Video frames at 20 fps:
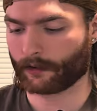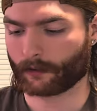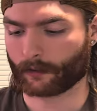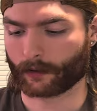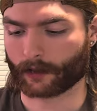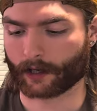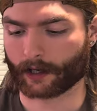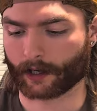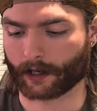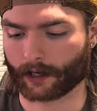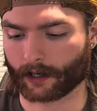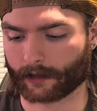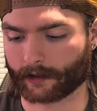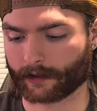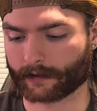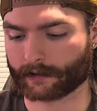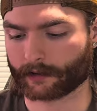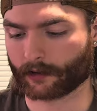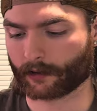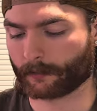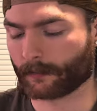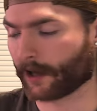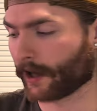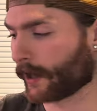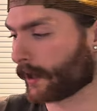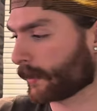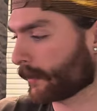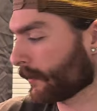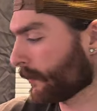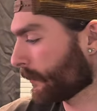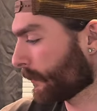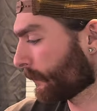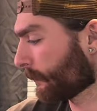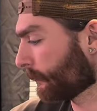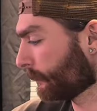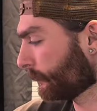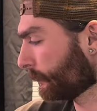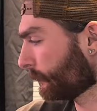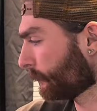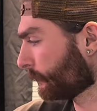We got this little bag.
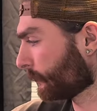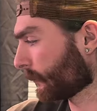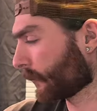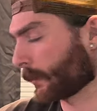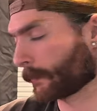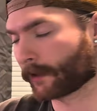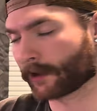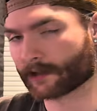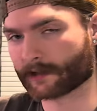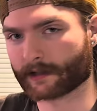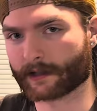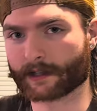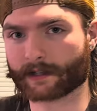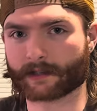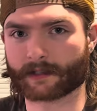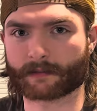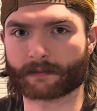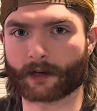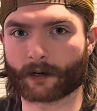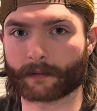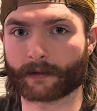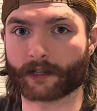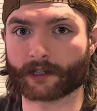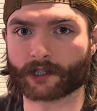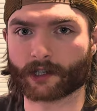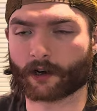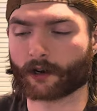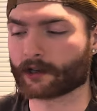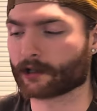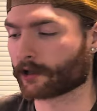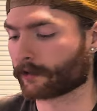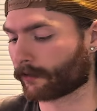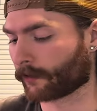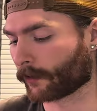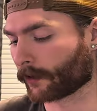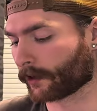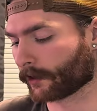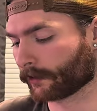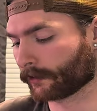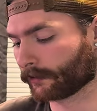I'm guessing this is probably the charger
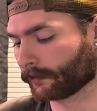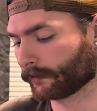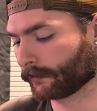for it.